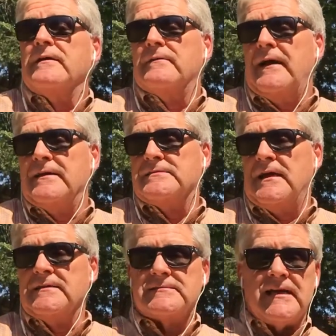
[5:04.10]
lot is
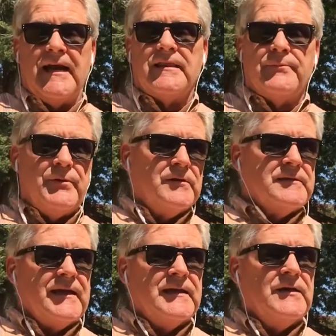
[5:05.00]
on the side of the
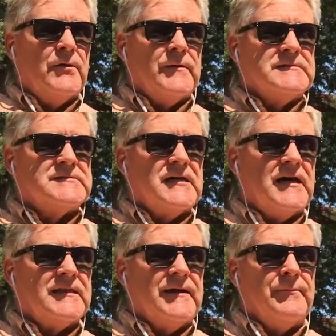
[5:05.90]
building and no one
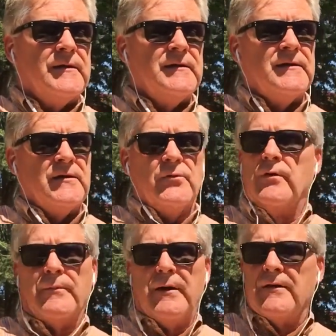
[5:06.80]
saw them.
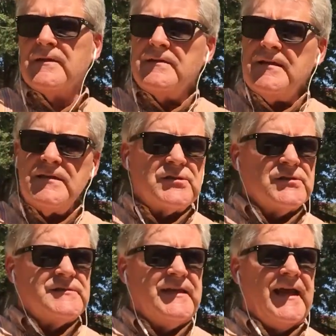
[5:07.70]
What about the
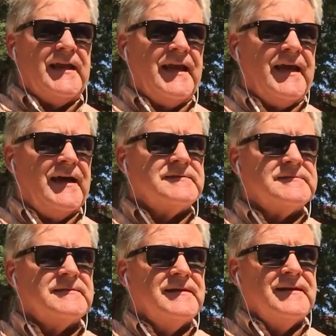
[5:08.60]
teachers? Danny asked.